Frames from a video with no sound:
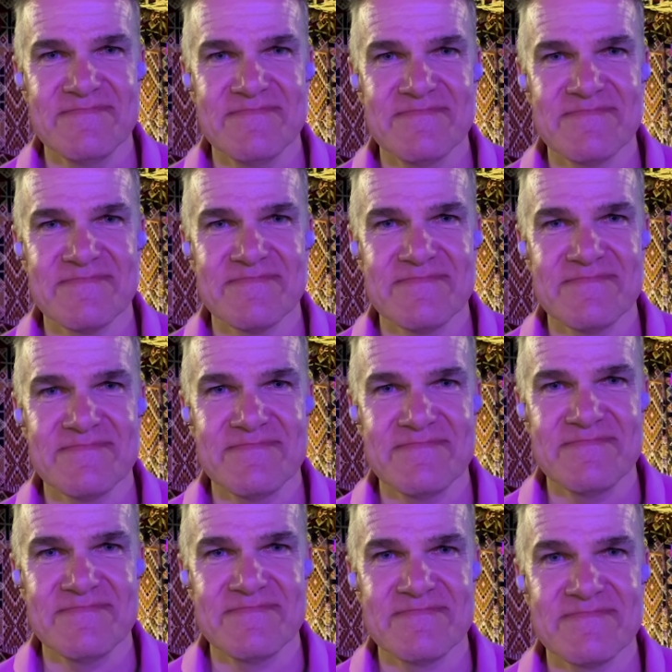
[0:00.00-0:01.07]

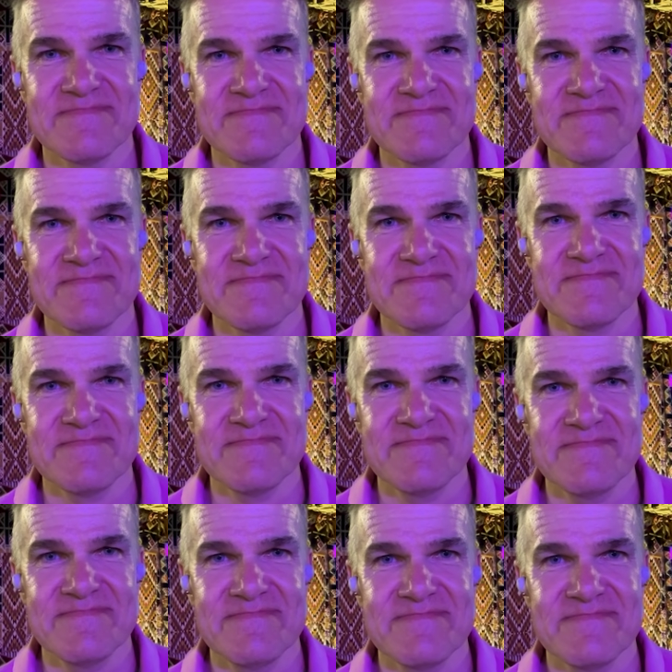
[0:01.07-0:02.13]

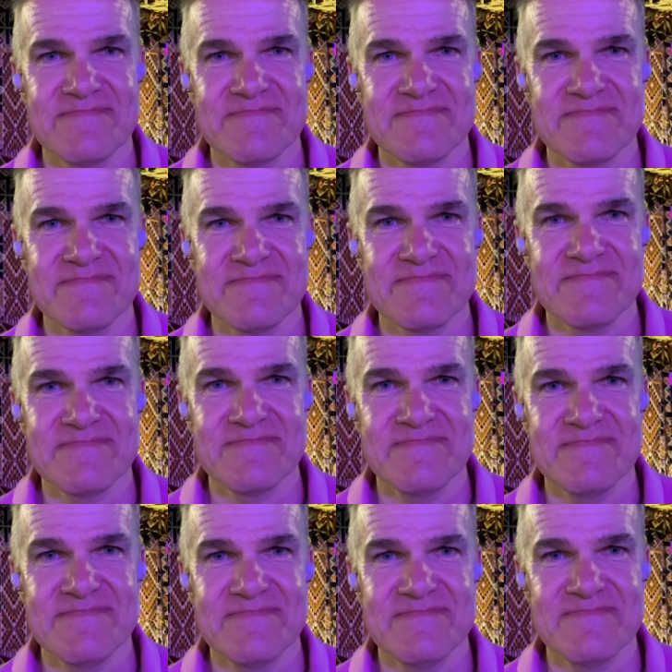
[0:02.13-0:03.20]

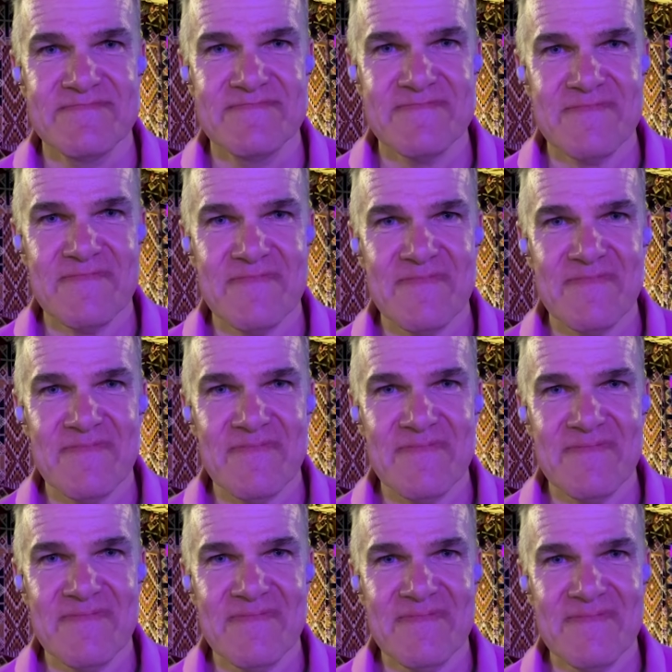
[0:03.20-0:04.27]

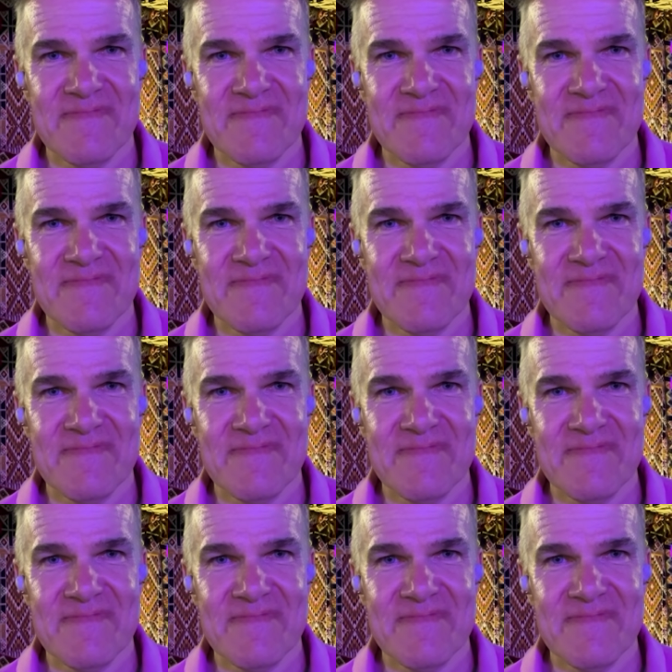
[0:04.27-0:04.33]
(silent)